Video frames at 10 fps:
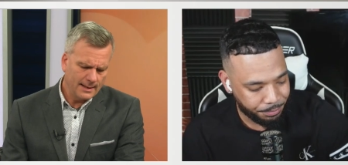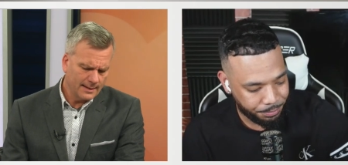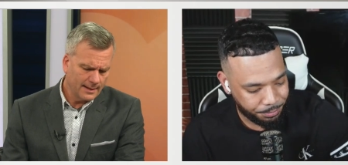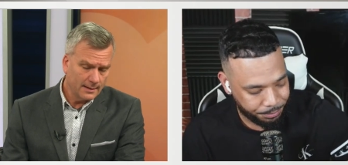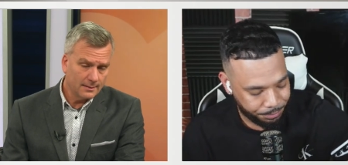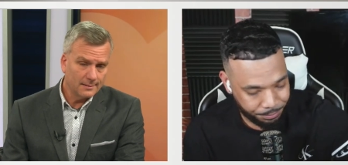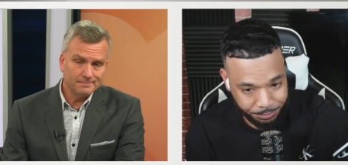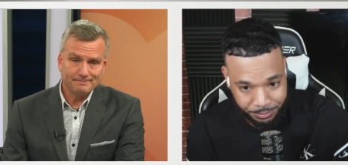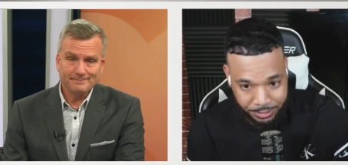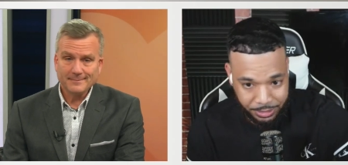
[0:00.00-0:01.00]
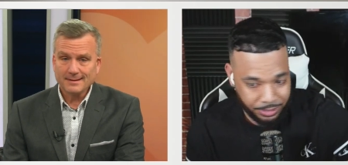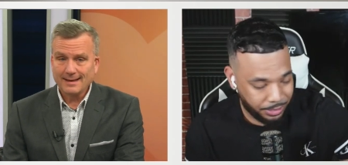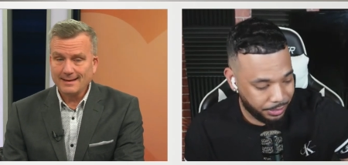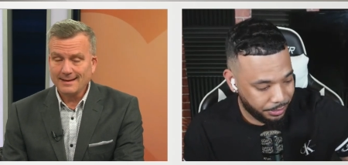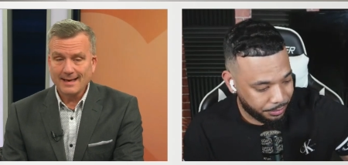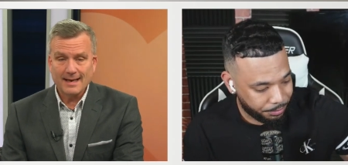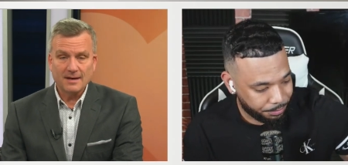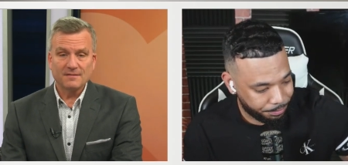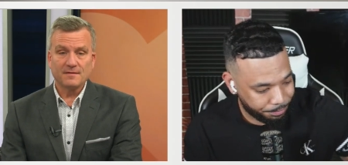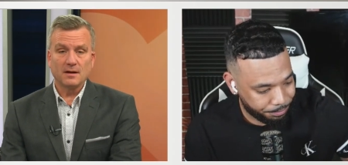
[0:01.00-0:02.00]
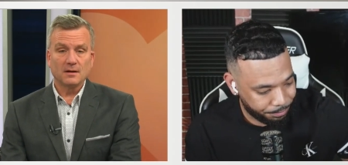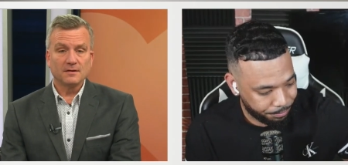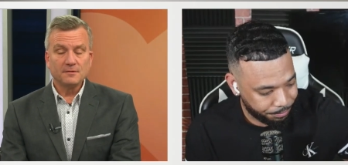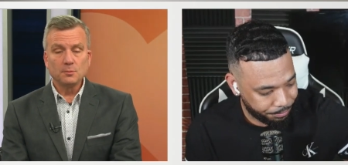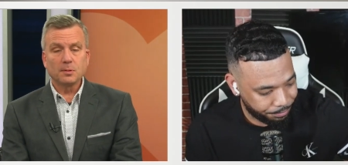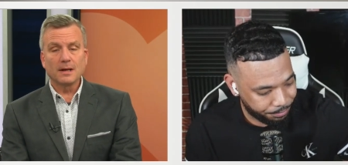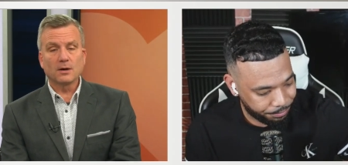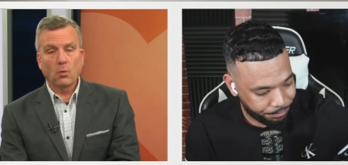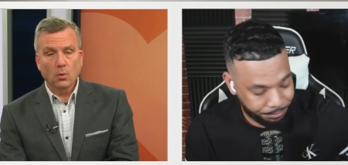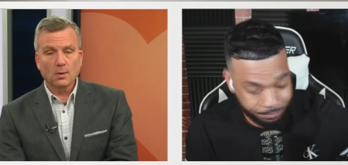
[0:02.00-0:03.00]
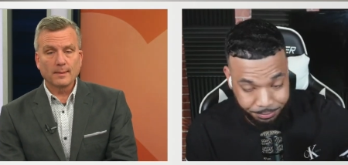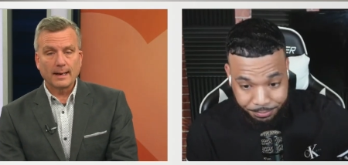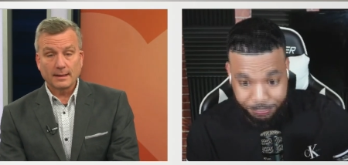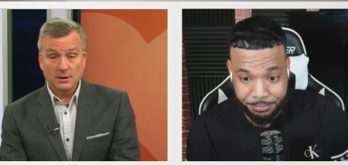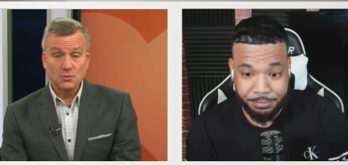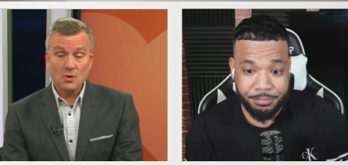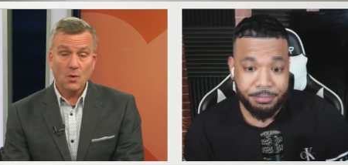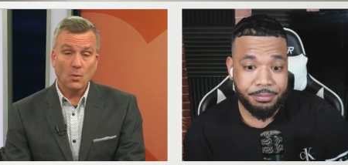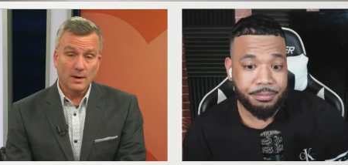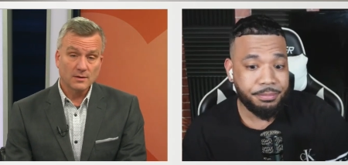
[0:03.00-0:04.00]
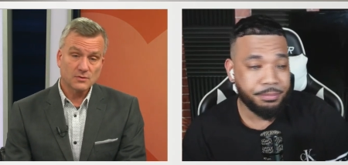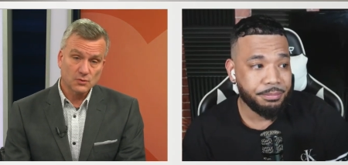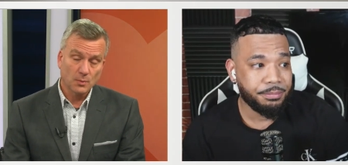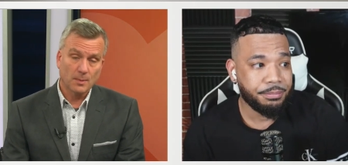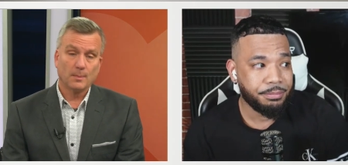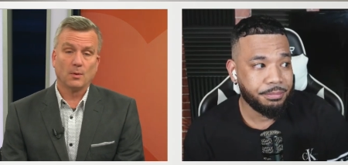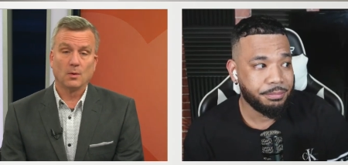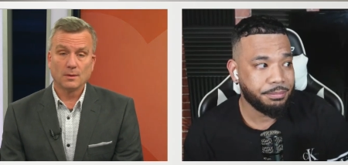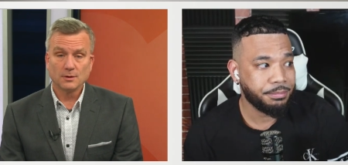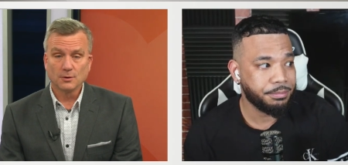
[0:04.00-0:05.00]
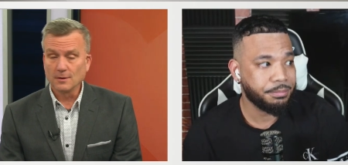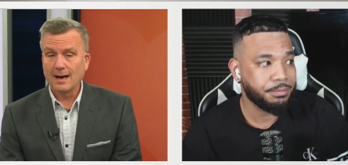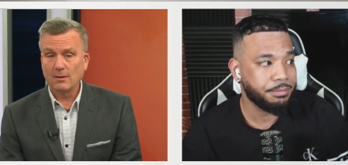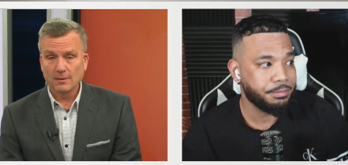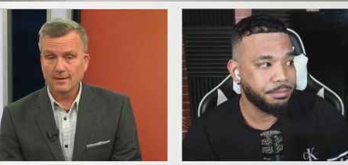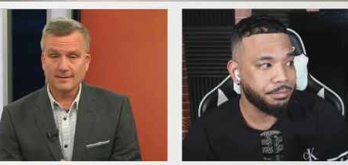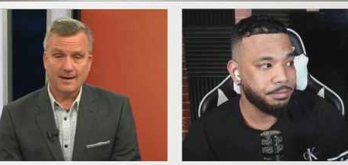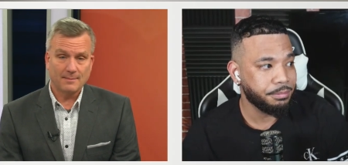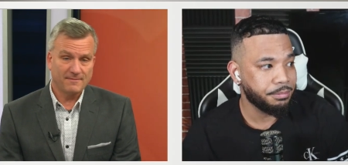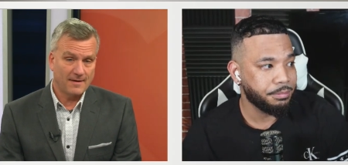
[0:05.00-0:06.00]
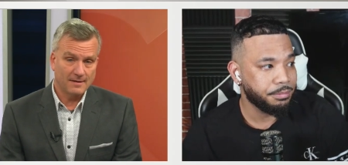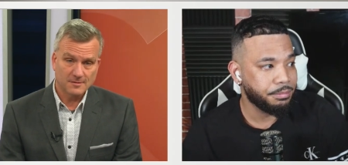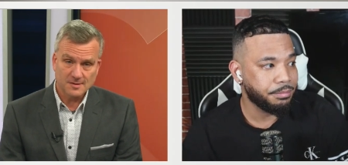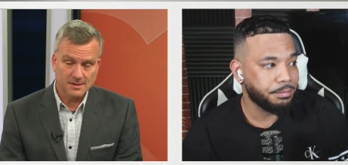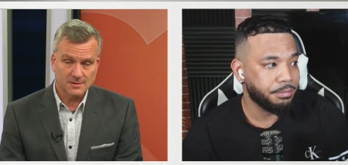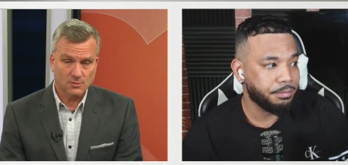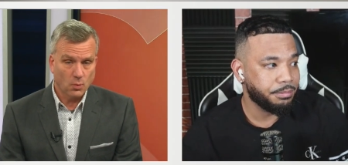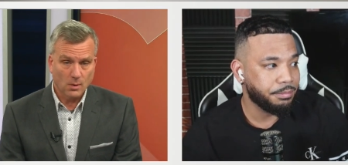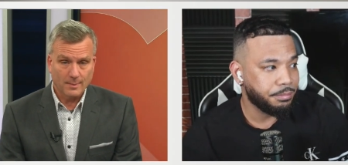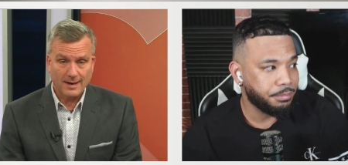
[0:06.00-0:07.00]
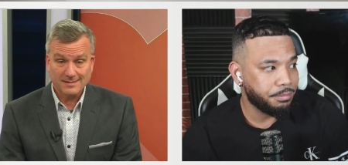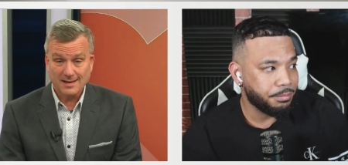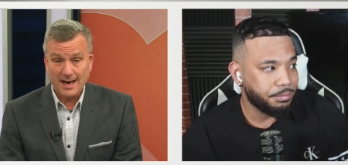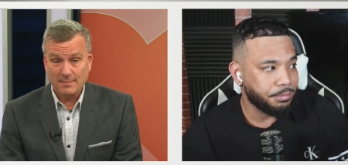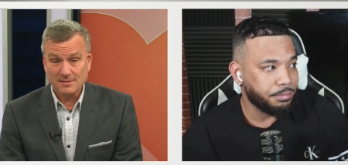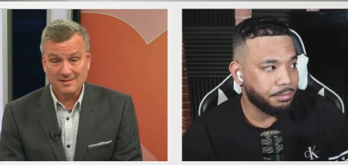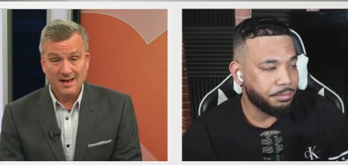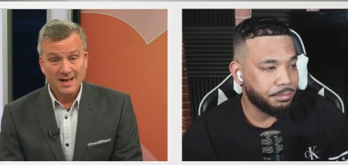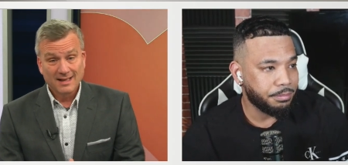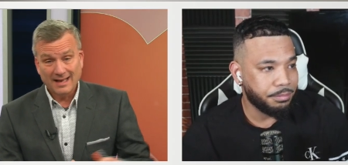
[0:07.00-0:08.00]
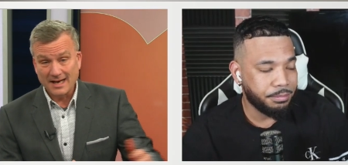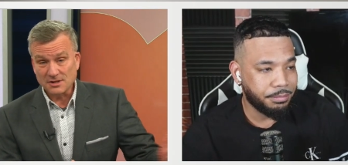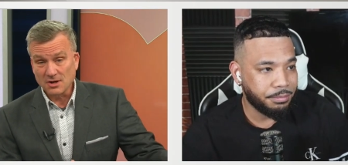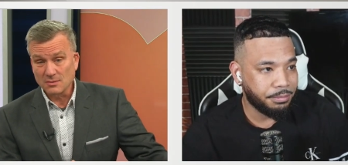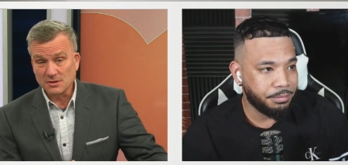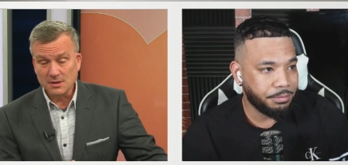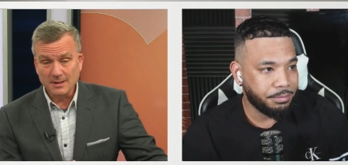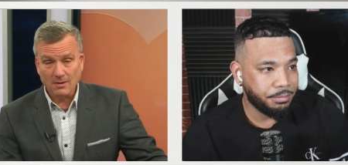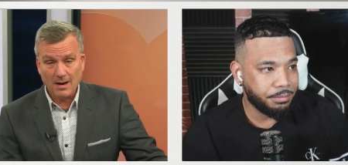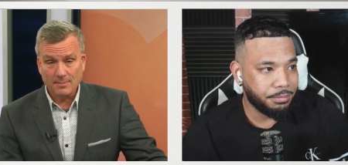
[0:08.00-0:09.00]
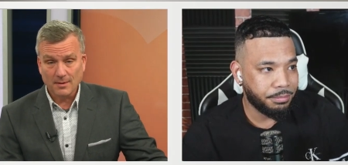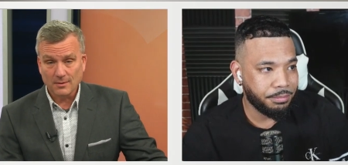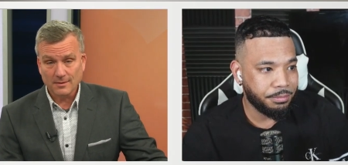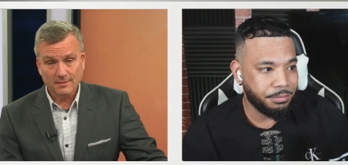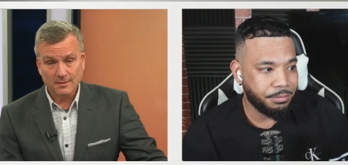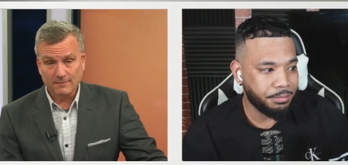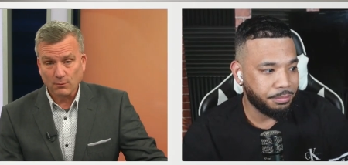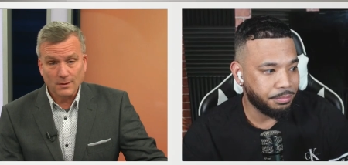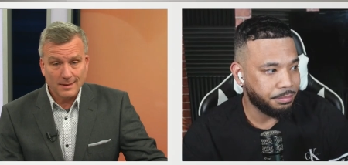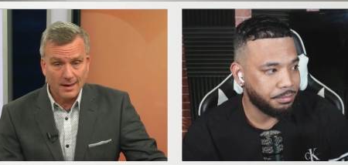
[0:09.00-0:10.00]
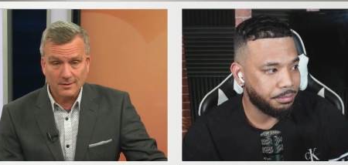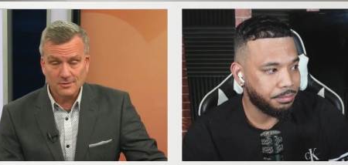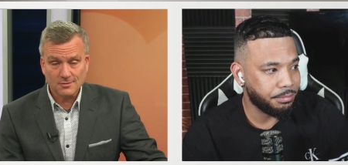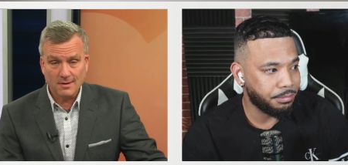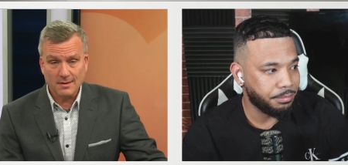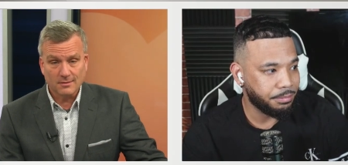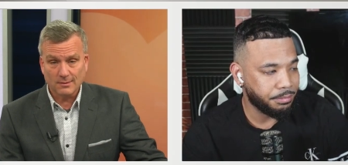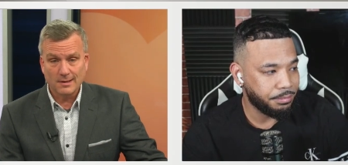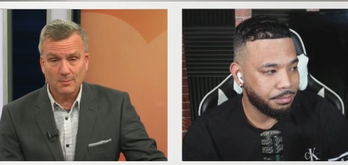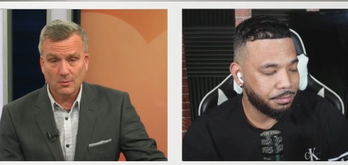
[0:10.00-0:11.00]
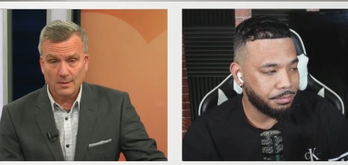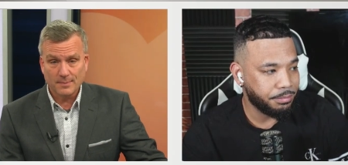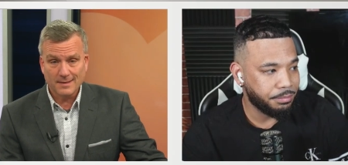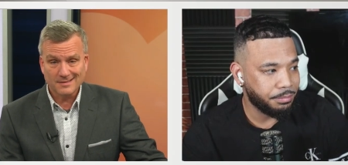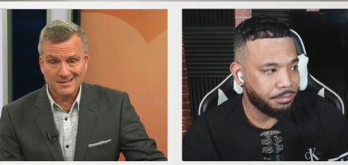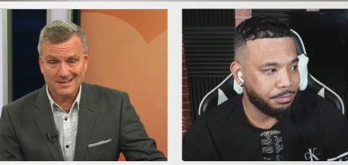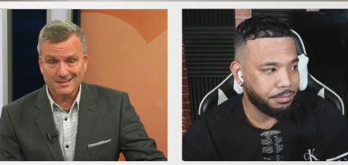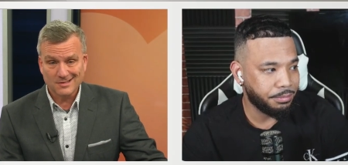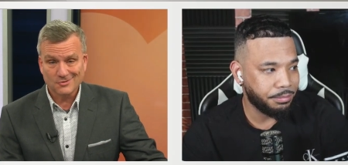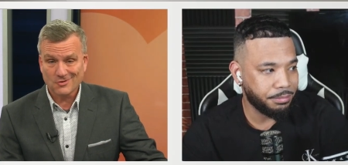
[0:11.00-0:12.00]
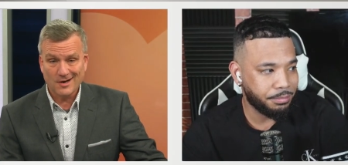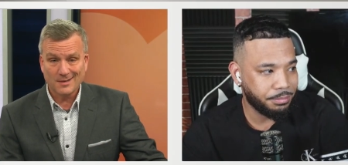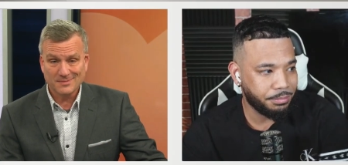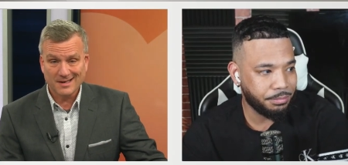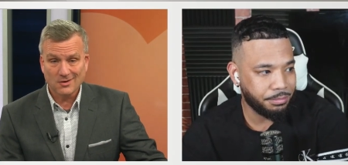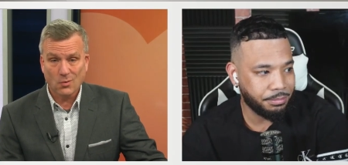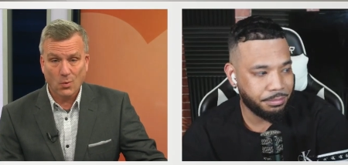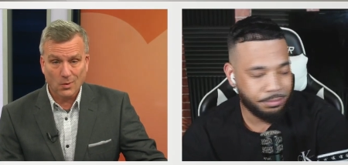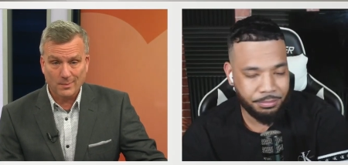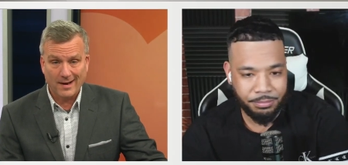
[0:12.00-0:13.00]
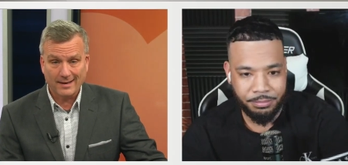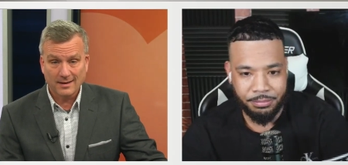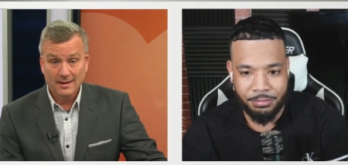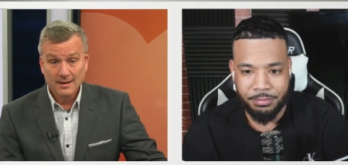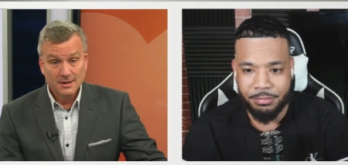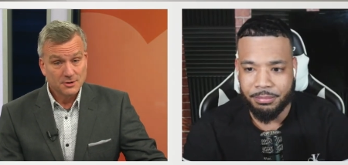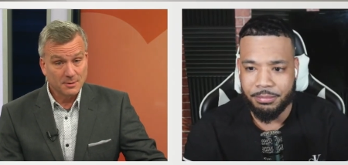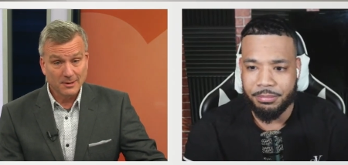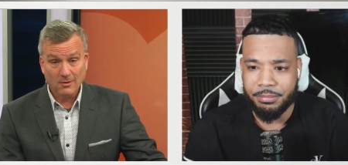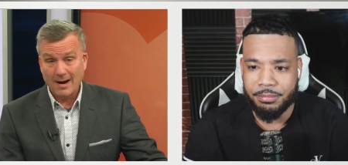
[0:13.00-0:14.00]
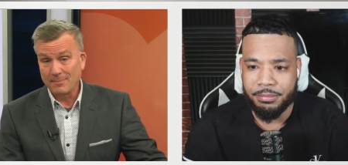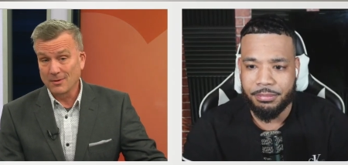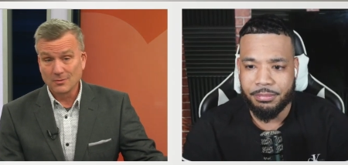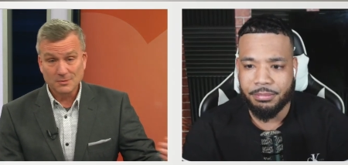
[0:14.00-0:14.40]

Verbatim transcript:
Speaker 1: again, in the N F L, if you play quarterback and you don't win the Super Bowl and you're not one of the top five or six quarterbacks, it happens. Last year it was Jimmy Garoppolo. The, the forty-niners traded three number one picks to, to trade up to get a quarterback. Jimmy Garoppolo was